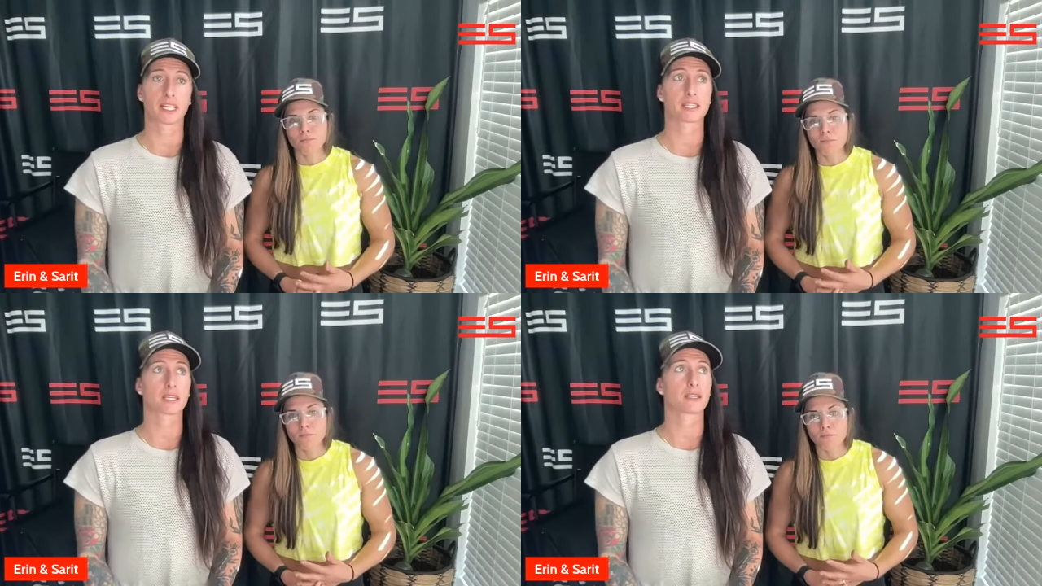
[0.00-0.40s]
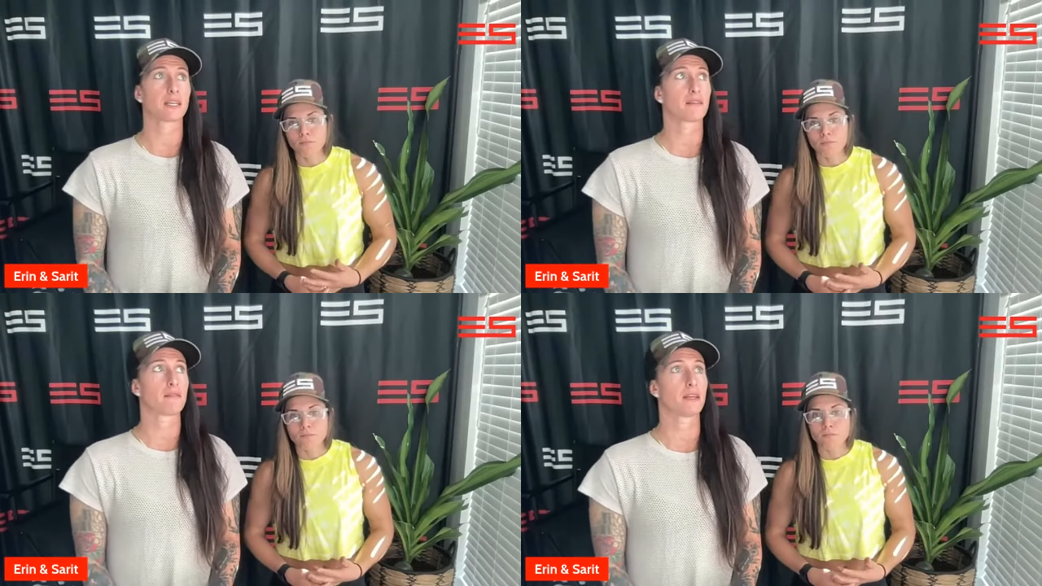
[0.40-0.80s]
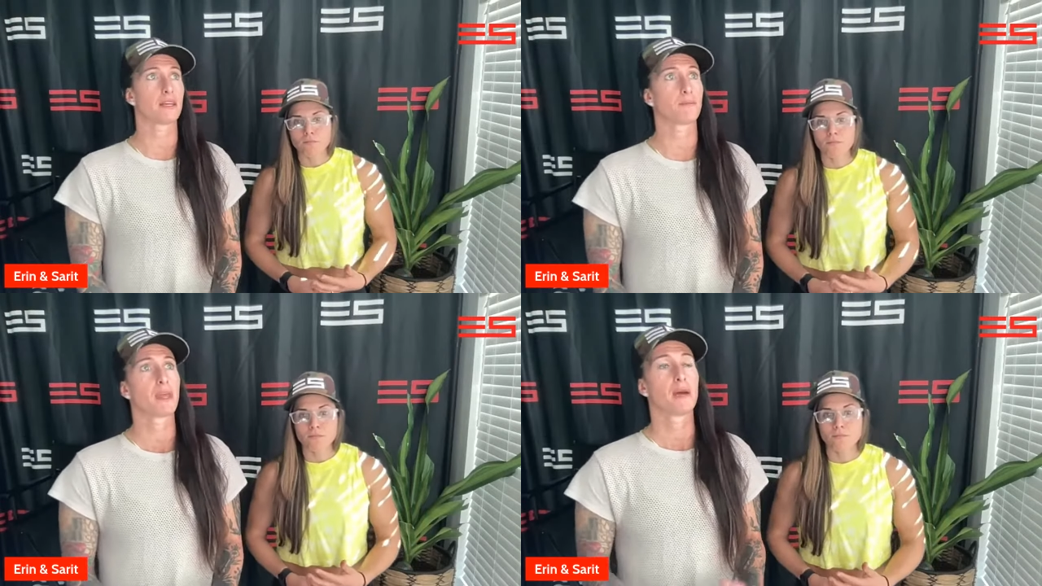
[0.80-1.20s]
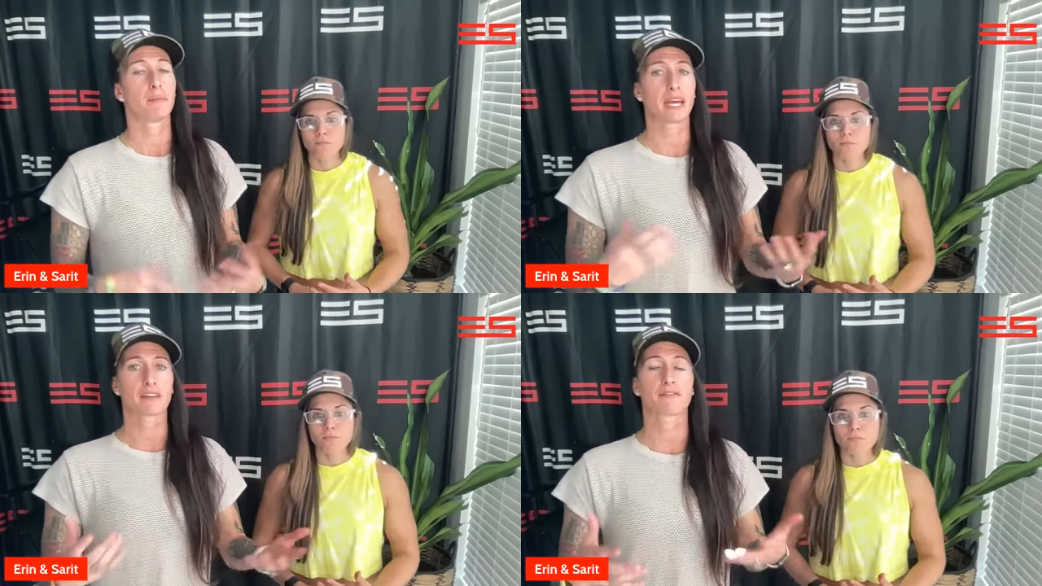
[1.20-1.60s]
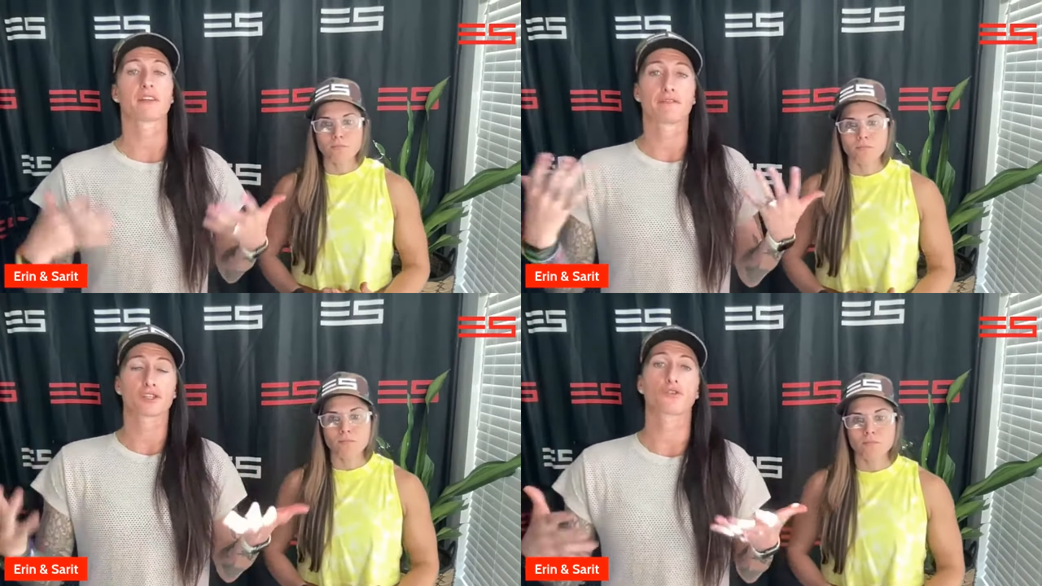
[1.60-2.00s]
Speaker 1: basically the manif- the
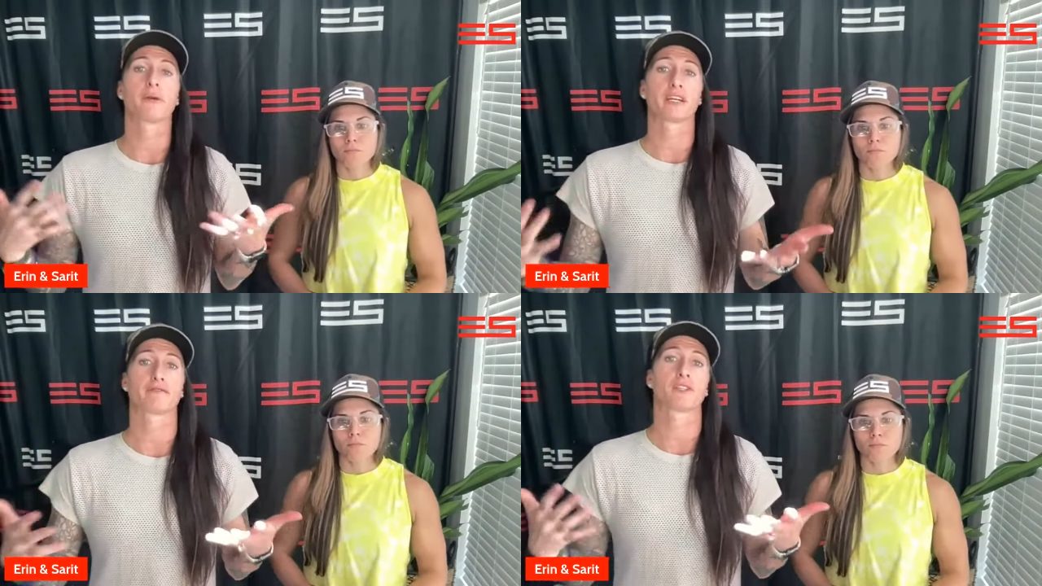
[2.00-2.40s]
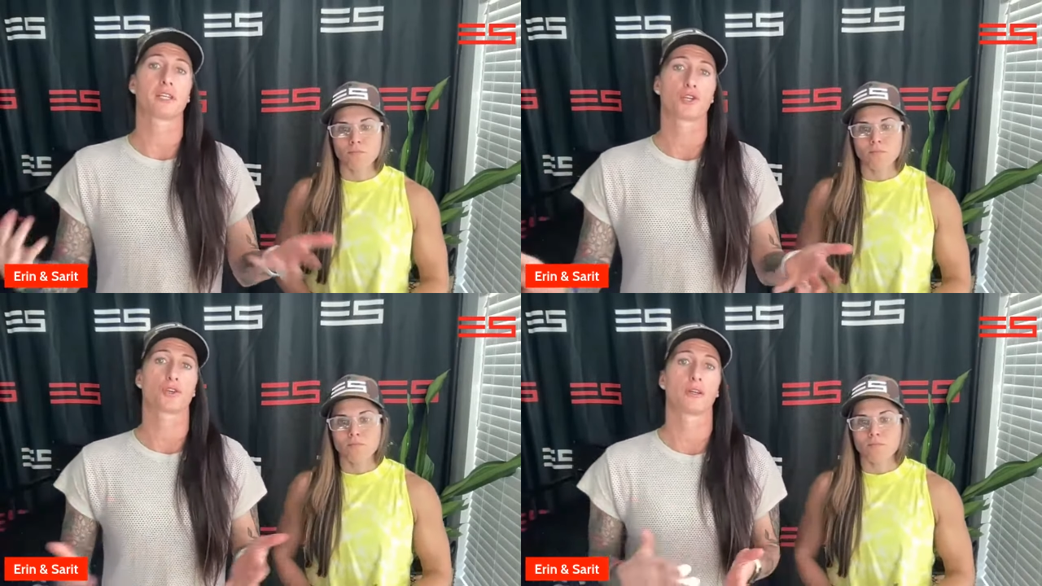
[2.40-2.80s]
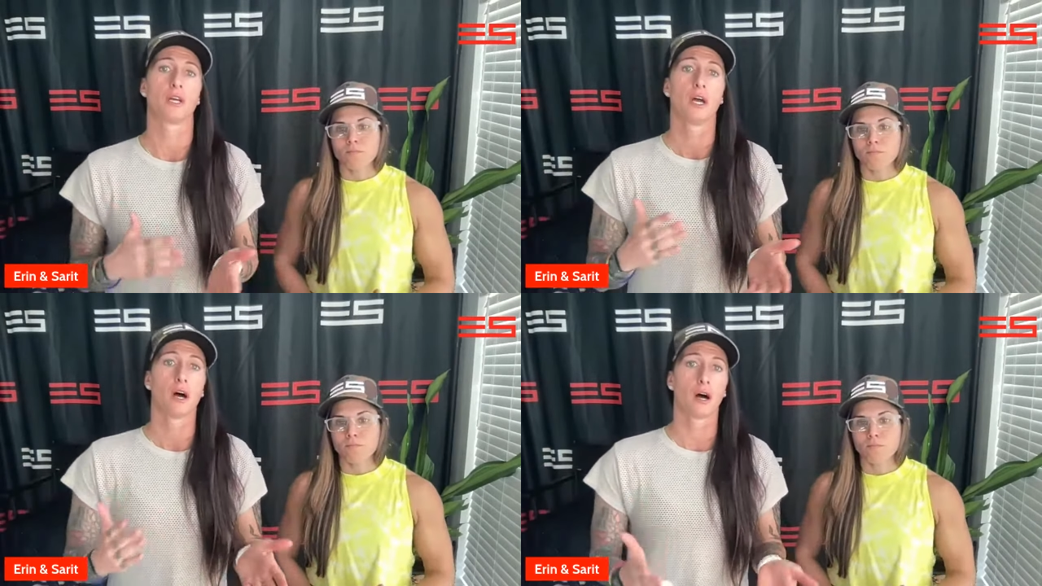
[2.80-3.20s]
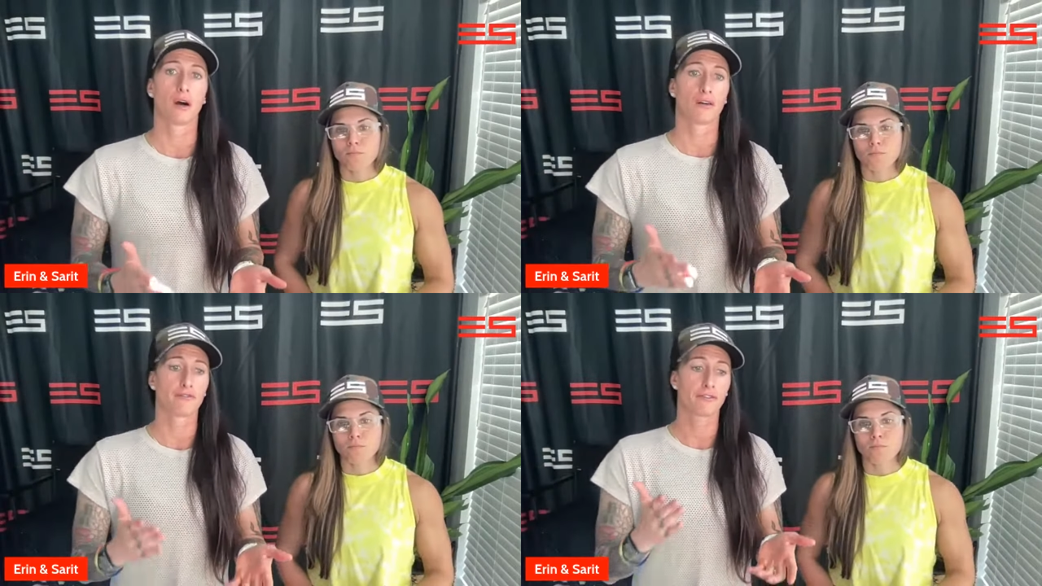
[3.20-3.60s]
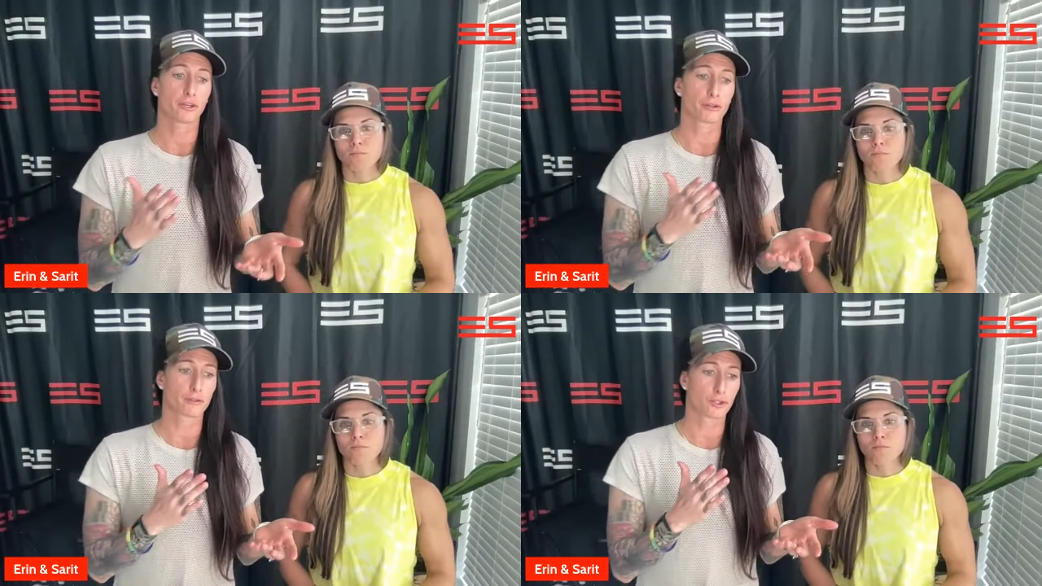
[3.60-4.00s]
physical manifestation of
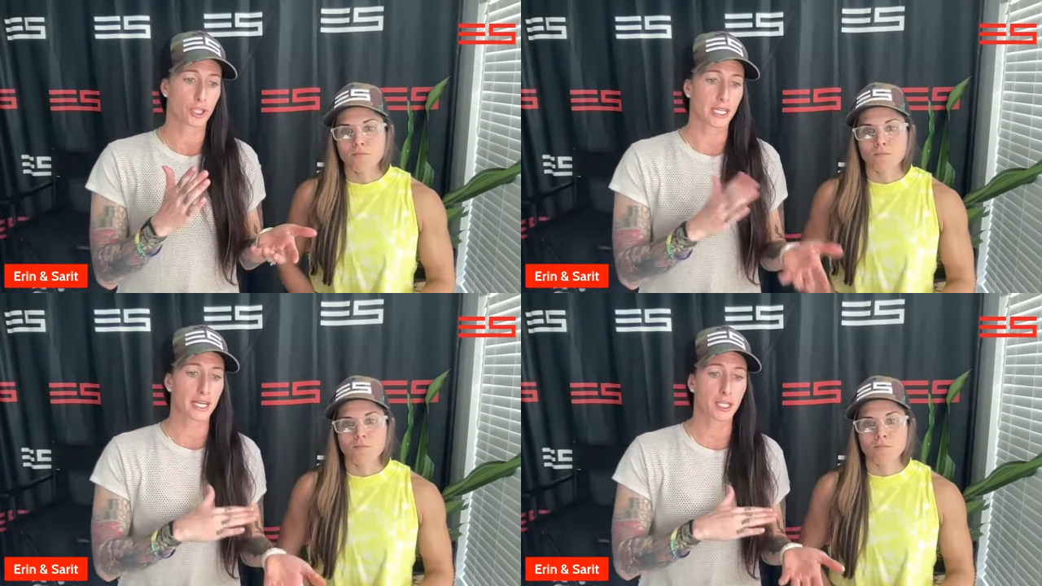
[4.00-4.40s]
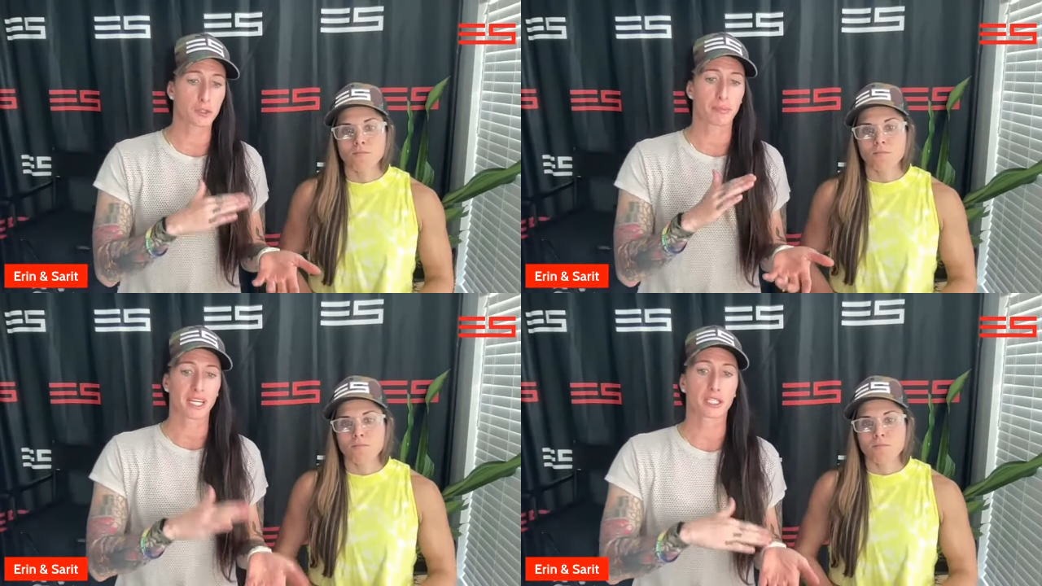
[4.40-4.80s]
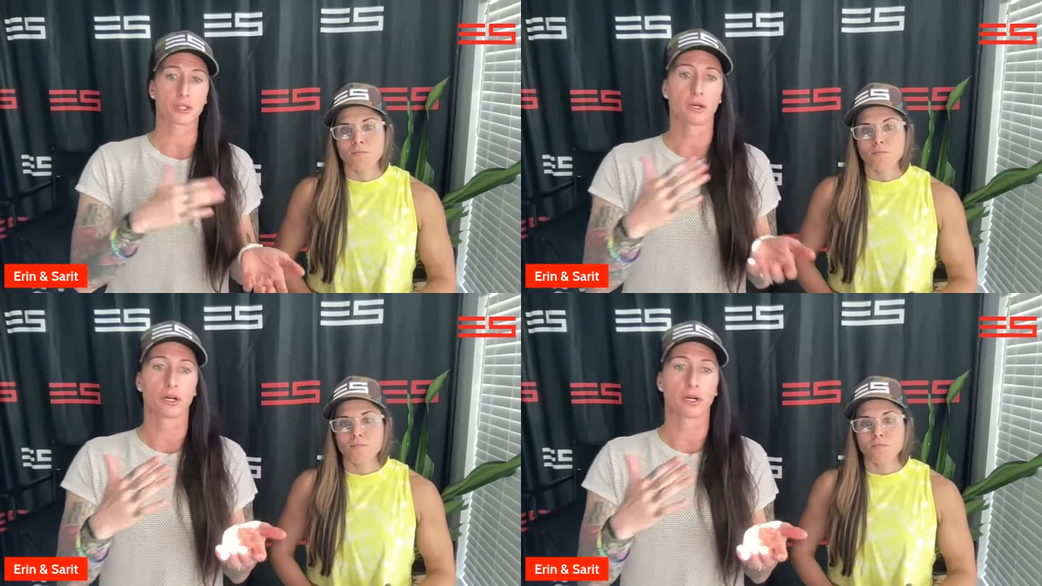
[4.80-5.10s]
your genetics based